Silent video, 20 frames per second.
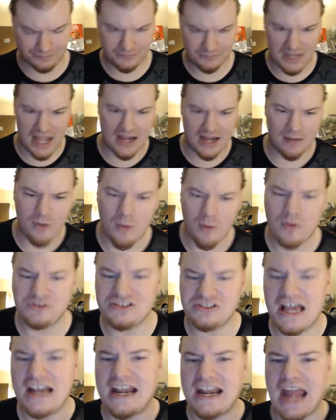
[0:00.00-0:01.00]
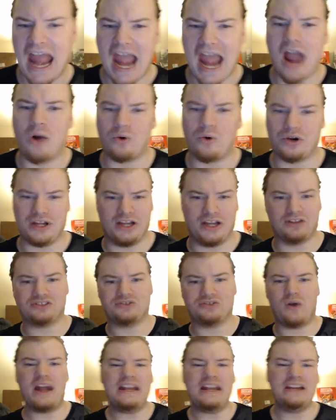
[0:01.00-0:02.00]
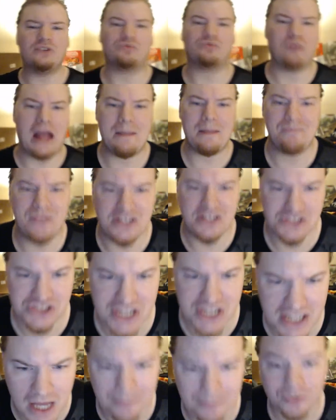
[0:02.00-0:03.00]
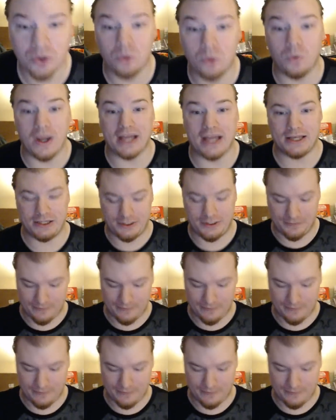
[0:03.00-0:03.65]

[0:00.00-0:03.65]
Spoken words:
And I'm almost at an hour here, so I need to wrap this shit up quick.